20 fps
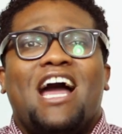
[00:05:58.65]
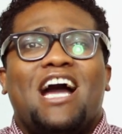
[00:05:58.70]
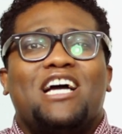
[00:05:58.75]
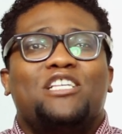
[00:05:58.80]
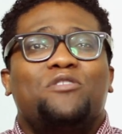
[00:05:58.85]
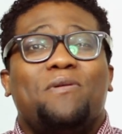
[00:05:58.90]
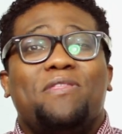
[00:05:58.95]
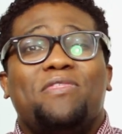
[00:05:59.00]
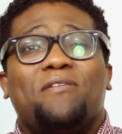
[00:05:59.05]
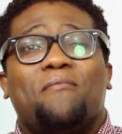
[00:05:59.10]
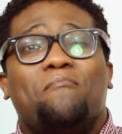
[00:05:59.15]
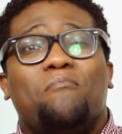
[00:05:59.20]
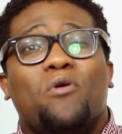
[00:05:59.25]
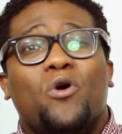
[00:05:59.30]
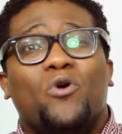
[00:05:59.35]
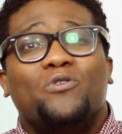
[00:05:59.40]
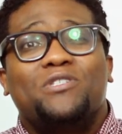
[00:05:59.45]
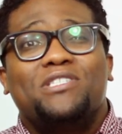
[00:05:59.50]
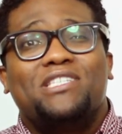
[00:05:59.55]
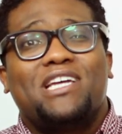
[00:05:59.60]
I spend the
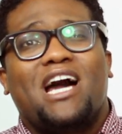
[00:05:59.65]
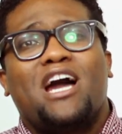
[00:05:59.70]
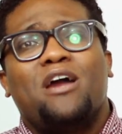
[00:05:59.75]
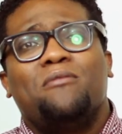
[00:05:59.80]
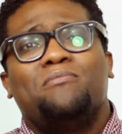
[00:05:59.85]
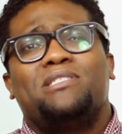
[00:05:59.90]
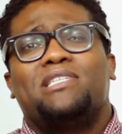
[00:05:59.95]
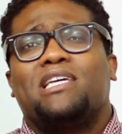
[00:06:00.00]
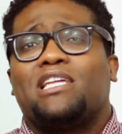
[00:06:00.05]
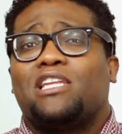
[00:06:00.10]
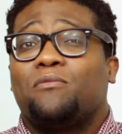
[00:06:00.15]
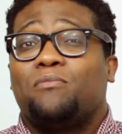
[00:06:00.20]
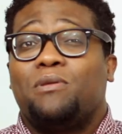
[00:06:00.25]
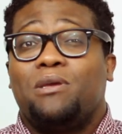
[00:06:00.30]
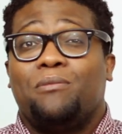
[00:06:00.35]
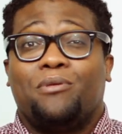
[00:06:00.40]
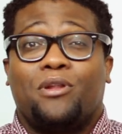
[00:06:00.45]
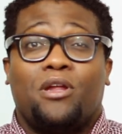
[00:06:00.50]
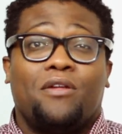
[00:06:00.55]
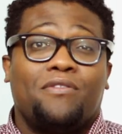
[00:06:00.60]
most time selling
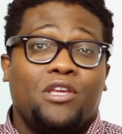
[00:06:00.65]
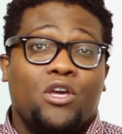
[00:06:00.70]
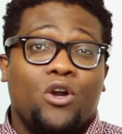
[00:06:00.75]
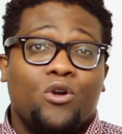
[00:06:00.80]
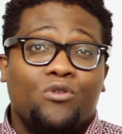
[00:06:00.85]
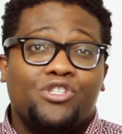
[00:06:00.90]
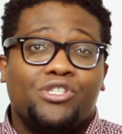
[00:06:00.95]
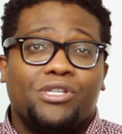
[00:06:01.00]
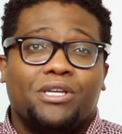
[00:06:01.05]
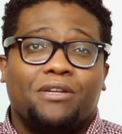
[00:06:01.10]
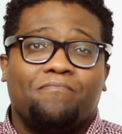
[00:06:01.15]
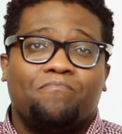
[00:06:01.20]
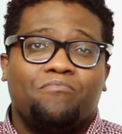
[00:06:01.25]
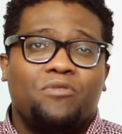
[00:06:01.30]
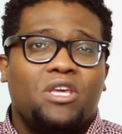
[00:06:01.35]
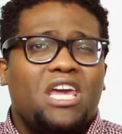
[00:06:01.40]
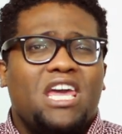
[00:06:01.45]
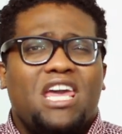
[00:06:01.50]
people on the ocean.